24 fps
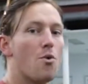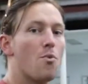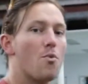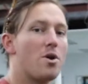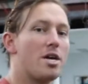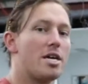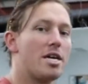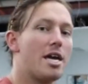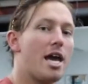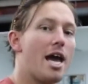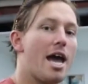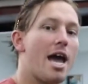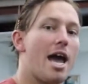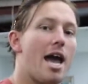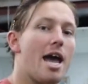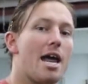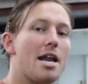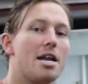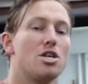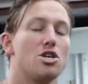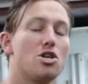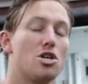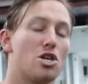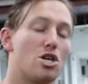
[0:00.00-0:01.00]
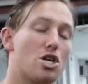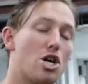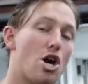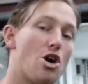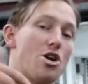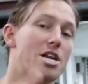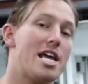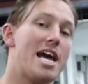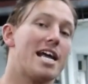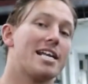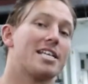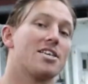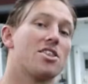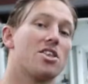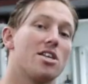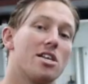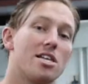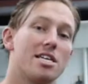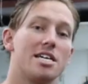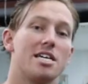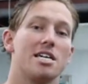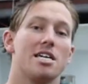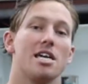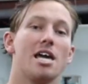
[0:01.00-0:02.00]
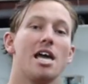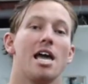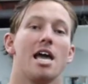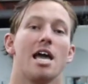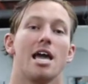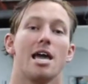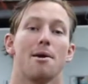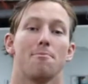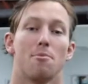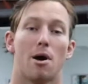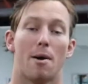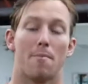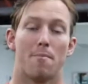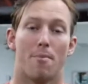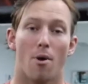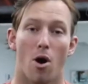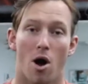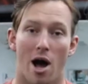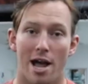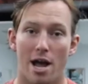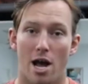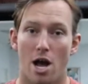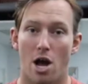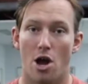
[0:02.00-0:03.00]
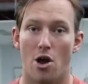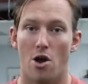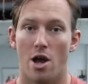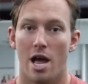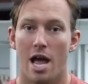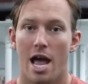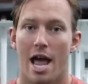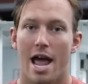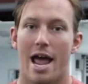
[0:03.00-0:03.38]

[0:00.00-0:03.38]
you can go down to the link in my bio